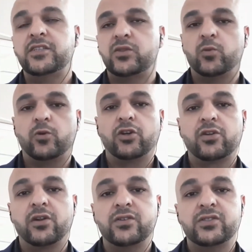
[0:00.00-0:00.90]

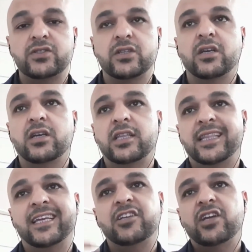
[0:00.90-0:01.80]
workers. And
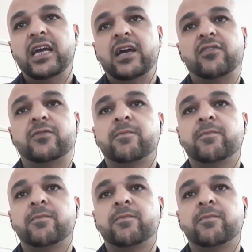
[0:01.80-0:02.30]
then you have